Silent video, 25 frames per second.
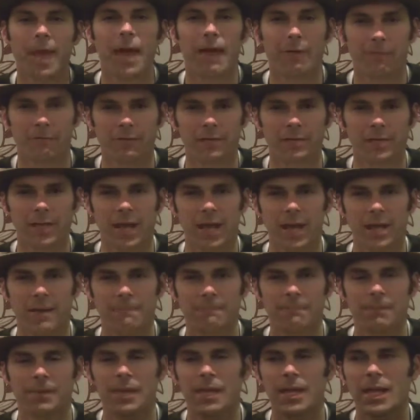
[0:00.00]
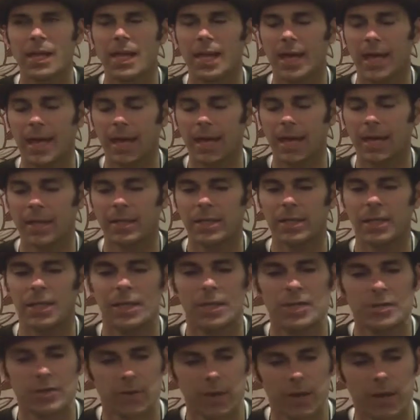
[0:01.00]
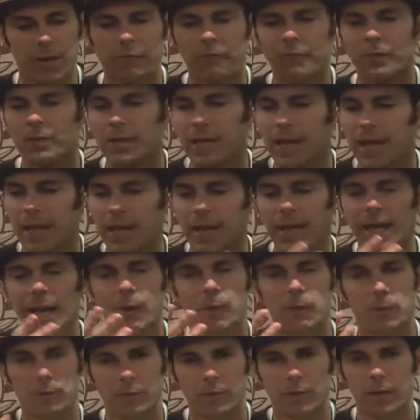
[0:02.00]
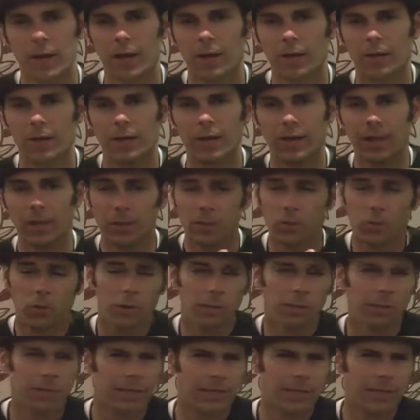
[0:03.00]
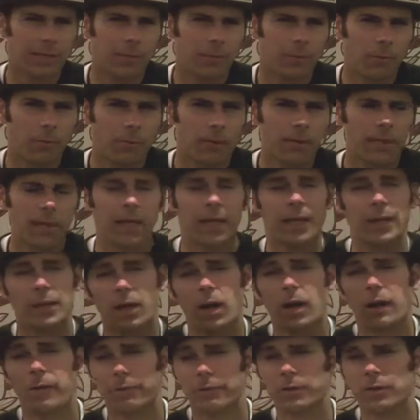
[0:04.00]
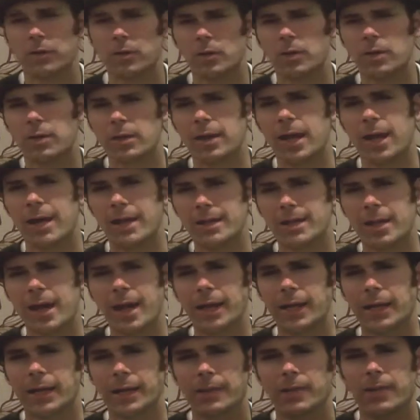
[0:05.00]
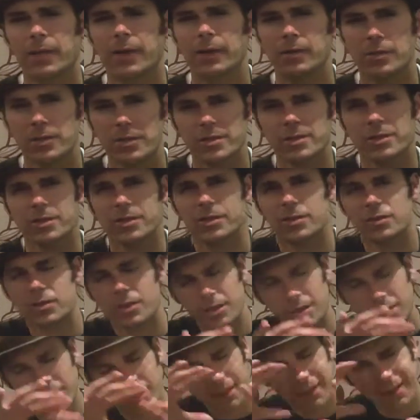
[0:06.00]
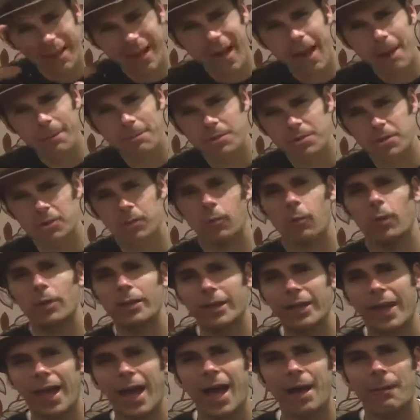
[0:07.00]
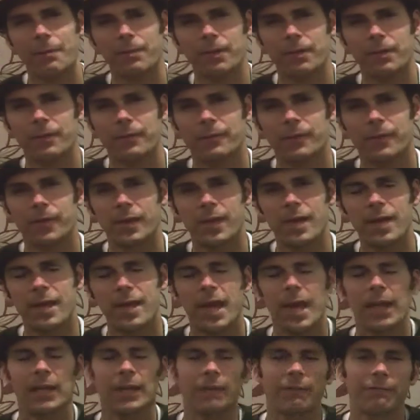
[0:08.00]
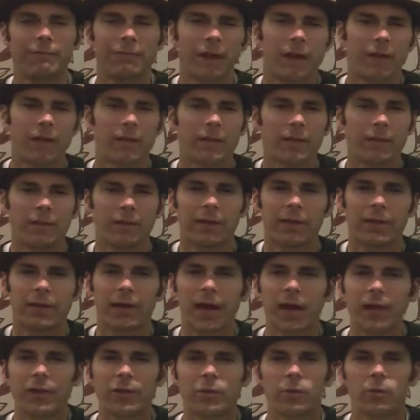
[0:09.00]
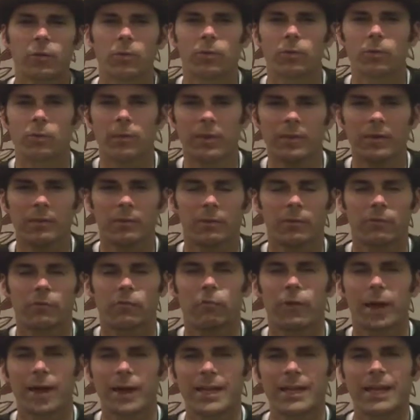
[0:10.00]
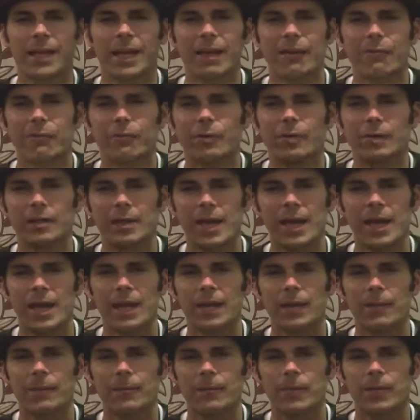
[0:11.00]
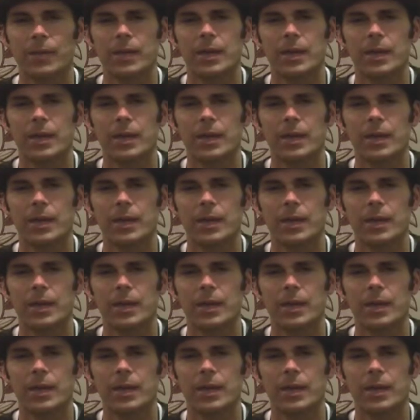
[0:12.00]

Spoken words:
every day. And so every day I would, normally in the morning and often at night, just to capture what had happened. And I found that if I got into a rhythm of writing every day,